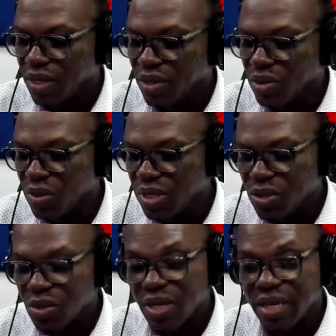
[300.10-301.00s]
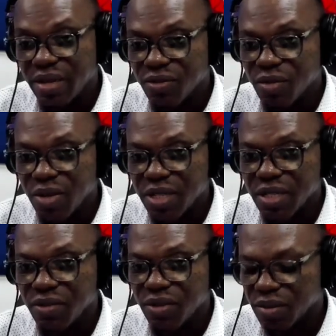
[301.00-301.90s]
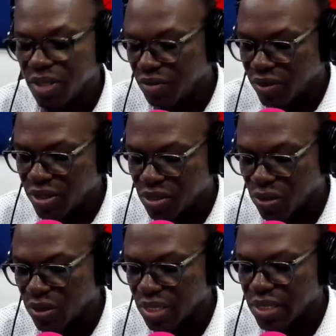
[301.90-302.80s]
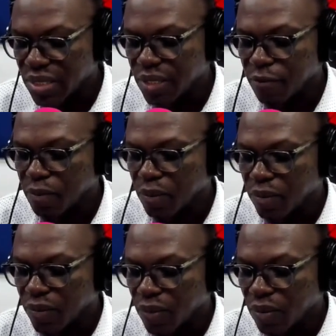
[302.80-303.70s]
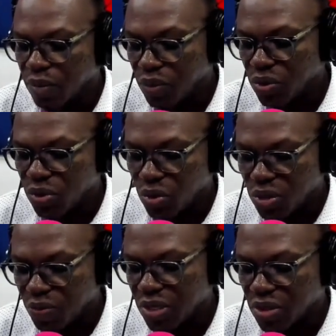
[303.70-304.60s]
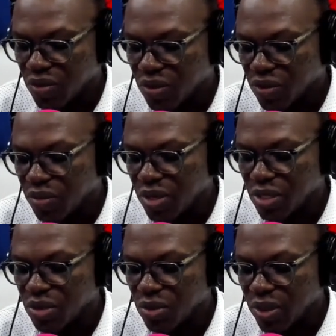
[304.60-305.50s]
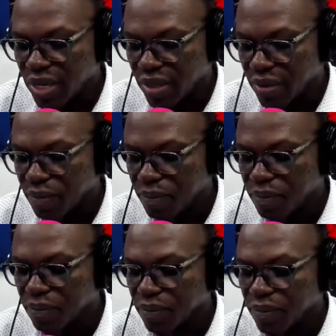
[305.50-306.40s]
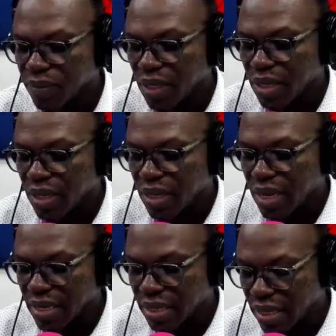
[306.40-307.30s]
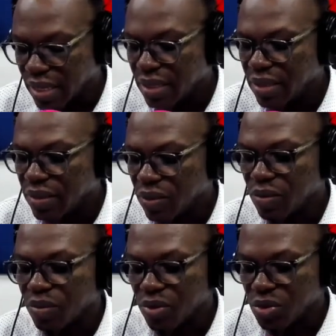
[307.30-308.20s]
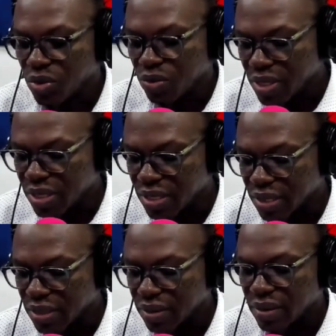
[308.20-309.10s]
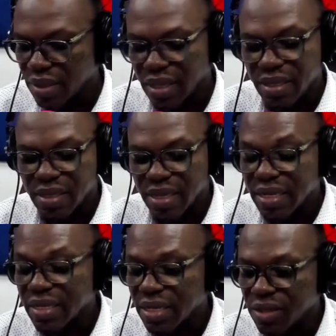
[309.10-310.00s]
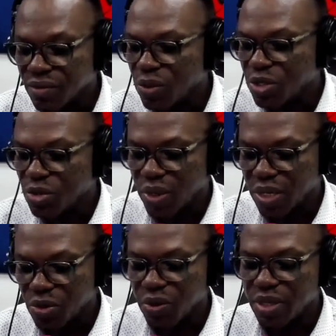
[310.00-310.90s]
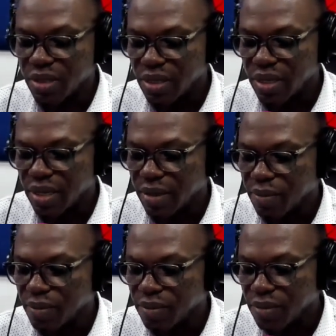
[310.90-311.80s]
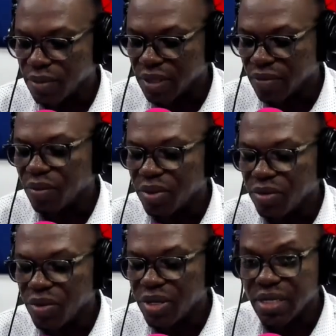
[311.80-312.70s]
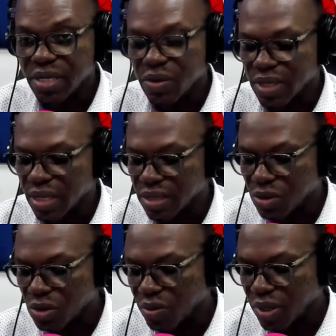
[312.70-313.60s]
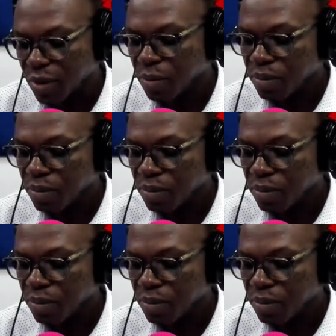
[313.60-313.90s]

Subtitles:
You would need to gather information from different sources, put those pieces of information together, and then compose your pieces. And that is the essence for which we are doing developing reading skills as a topic.